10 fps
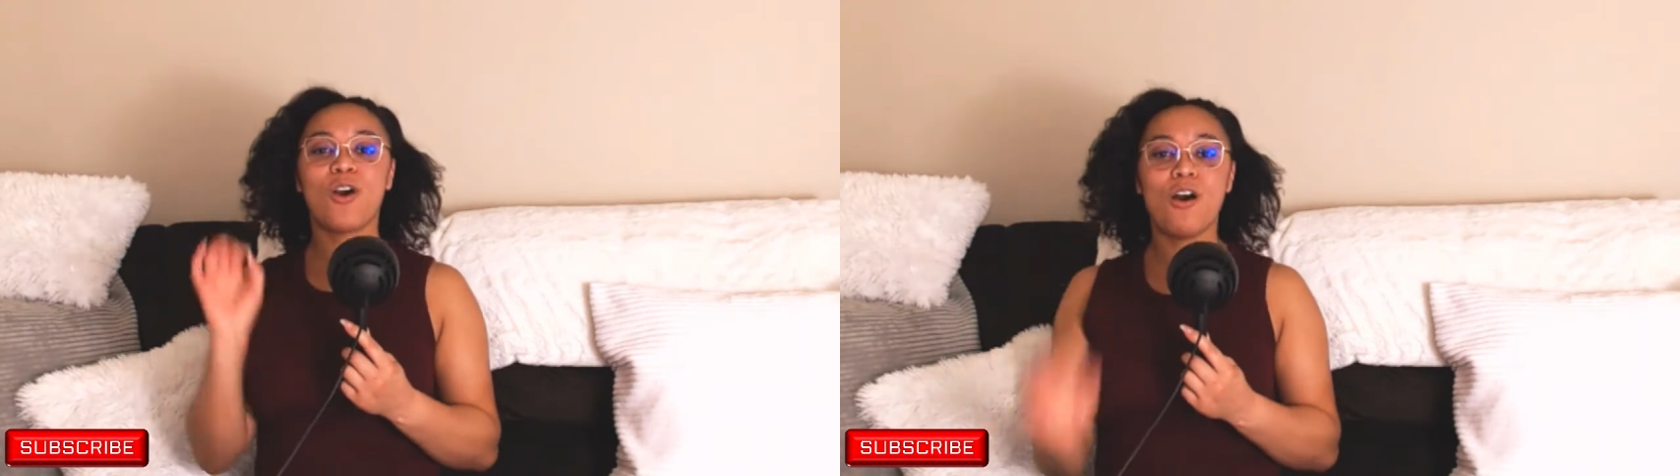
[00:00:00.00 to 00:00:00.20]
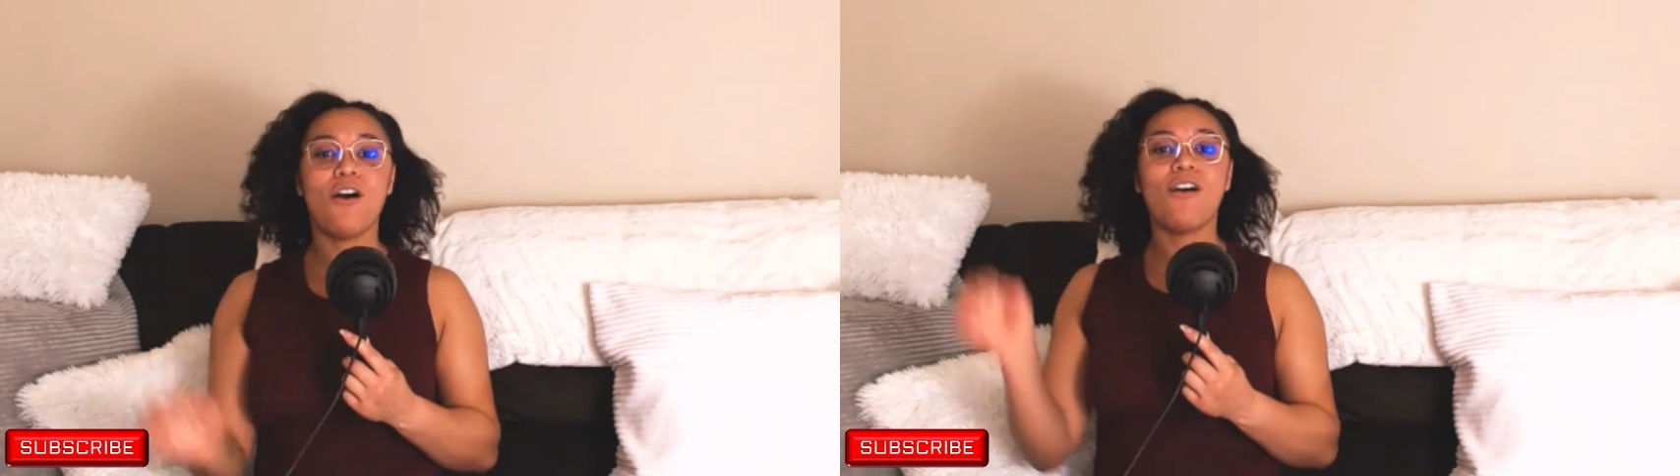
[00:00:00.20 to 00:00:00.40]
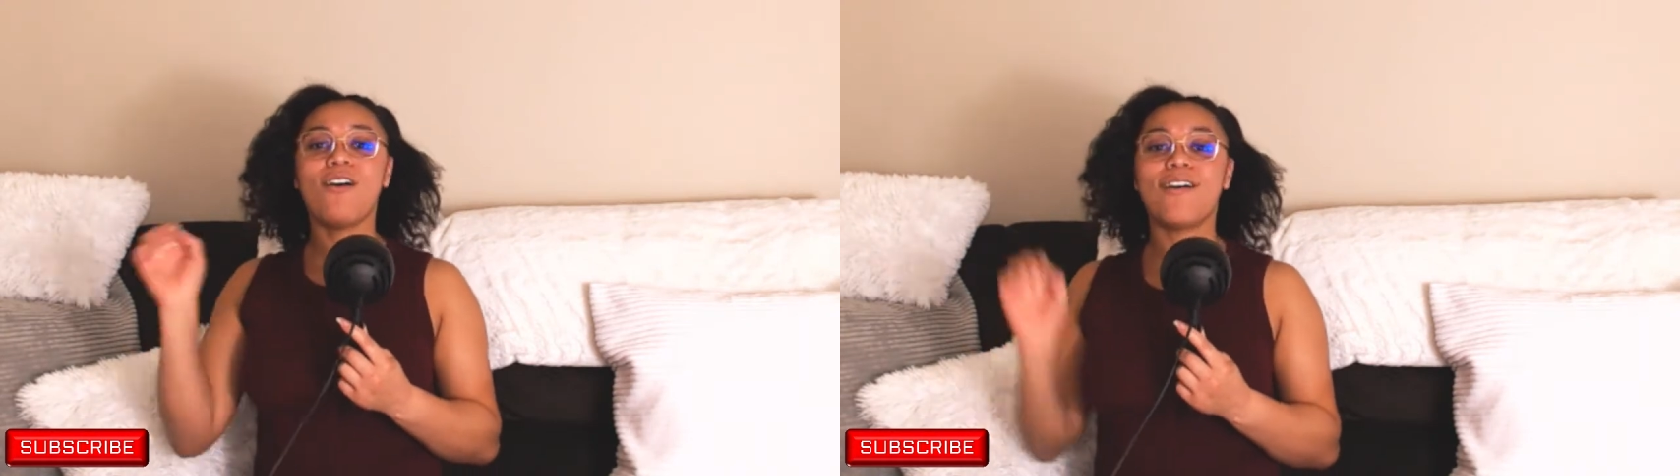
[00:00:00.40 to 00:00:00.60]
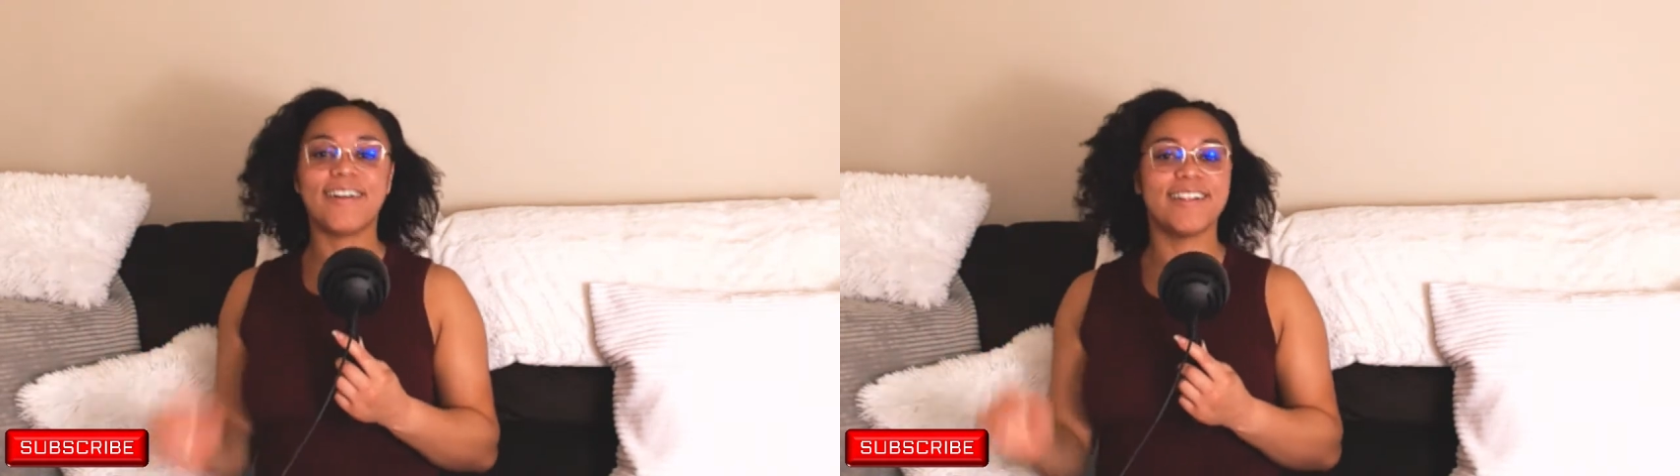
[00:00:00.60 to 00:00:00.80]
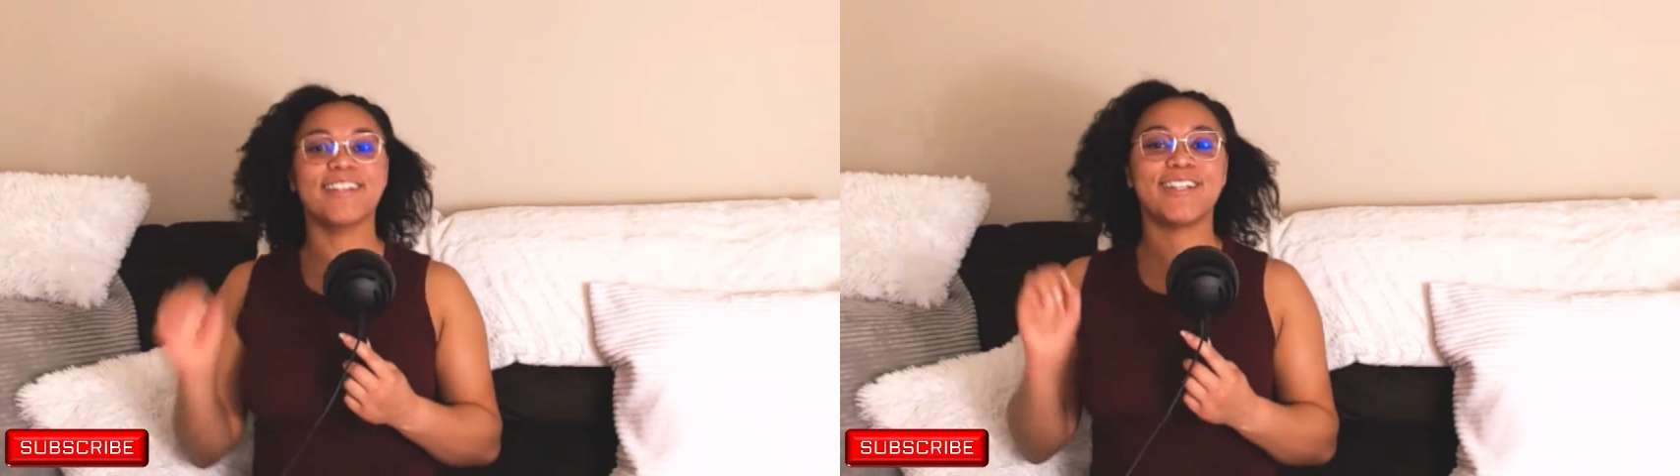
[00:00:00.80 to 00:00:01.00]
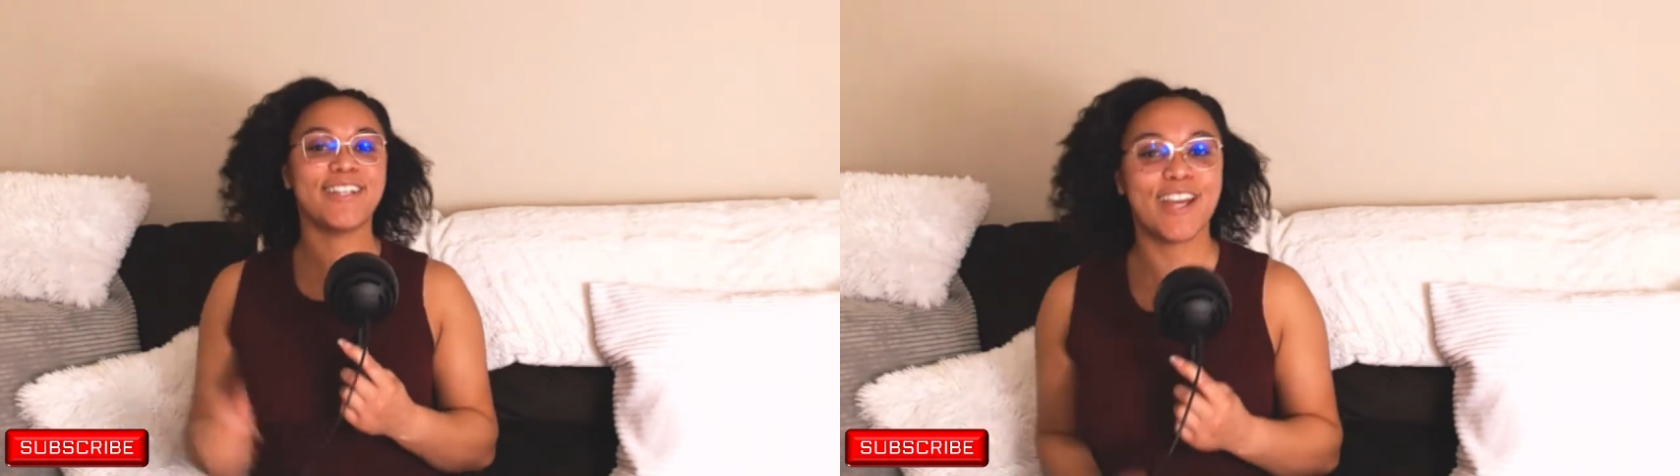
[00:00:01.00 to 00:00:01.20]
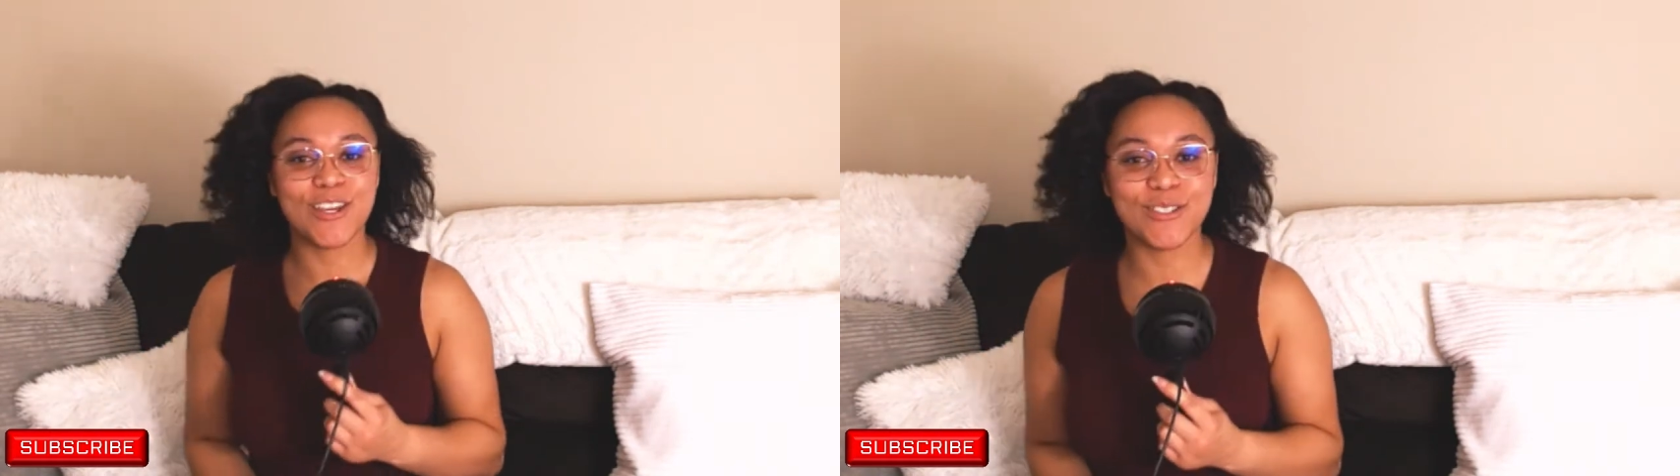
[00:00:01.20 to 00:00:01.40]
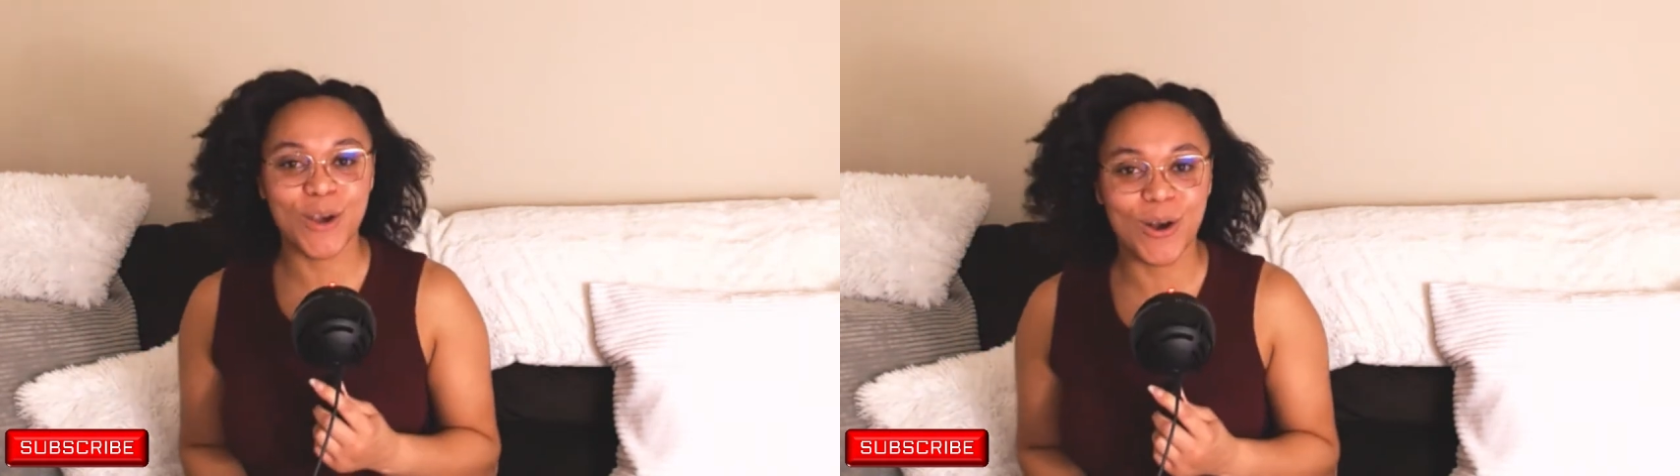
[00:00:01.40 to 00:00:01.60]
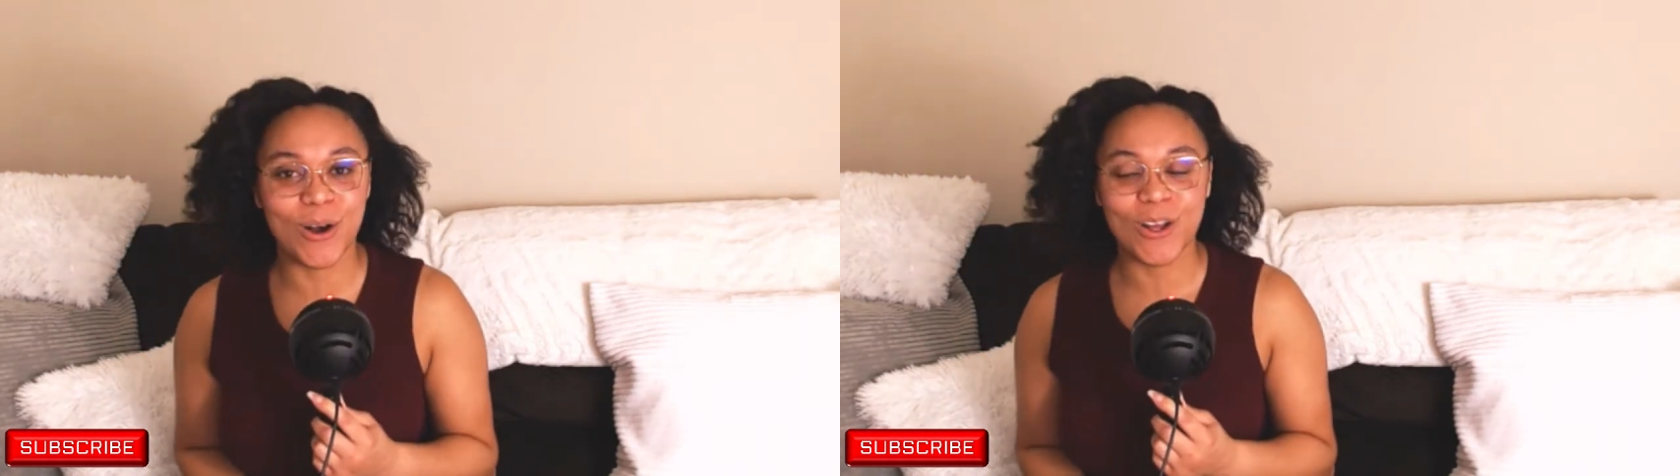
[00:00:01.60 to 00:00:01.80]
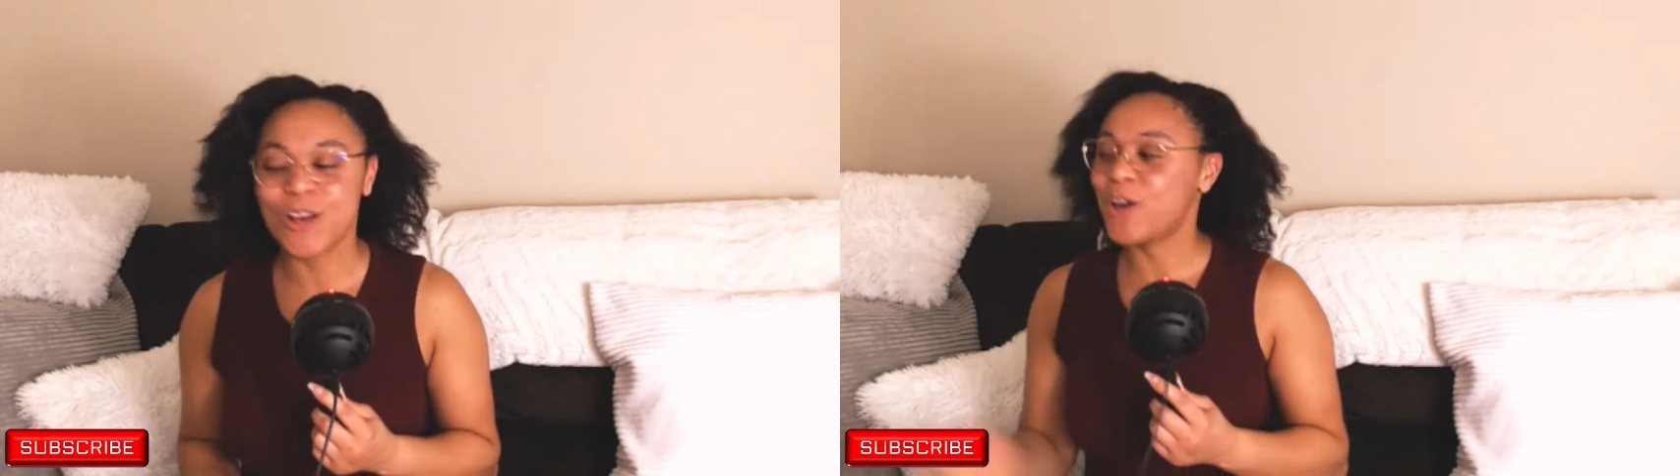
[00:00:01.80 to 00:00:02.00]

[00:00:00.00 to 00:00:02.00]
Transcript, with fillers: all, y'all.